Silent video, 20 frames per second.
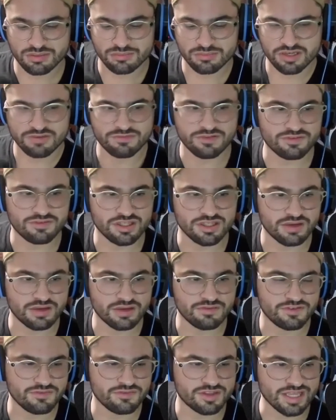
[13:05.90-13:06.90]
If
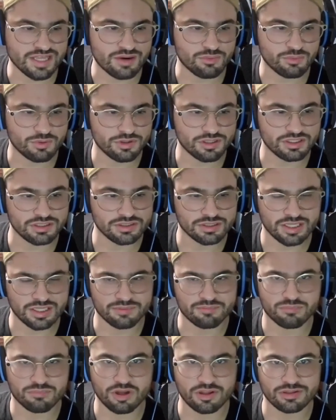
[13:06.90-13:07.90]
even that really
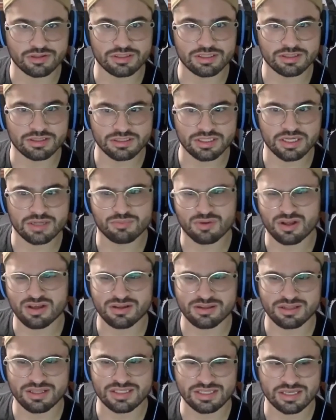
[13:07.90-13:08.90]
like probably
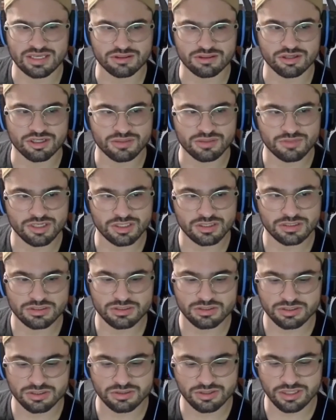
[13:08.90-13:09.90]
the last like 30 minutes.
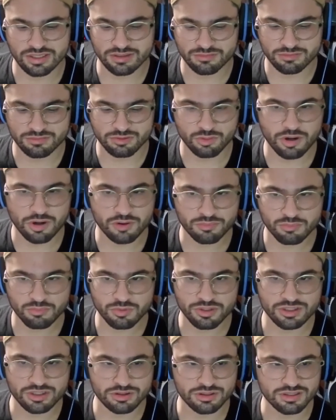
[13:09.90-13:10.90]
So like throughout
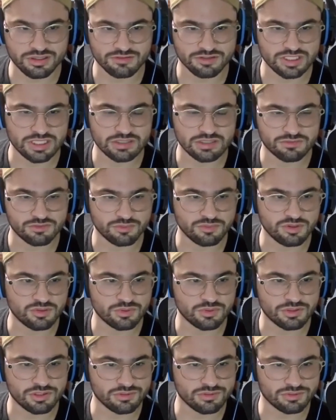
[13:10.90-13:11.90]
really the entire film, you
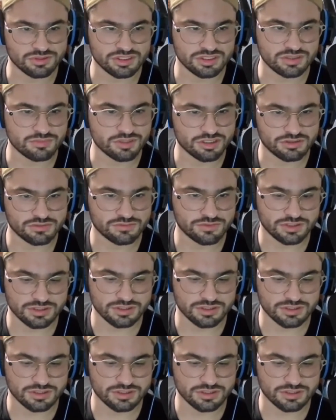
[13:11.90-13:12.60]
really don't see much of her.